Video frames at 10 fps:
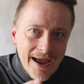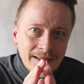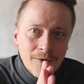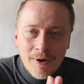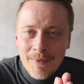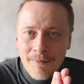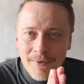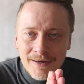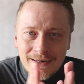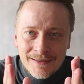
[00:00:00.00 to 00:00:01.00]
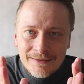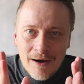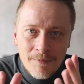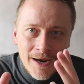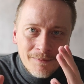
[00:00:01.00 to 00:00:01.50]
and remember that
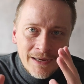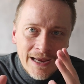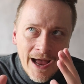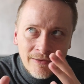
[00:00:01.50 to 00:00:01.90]
there might be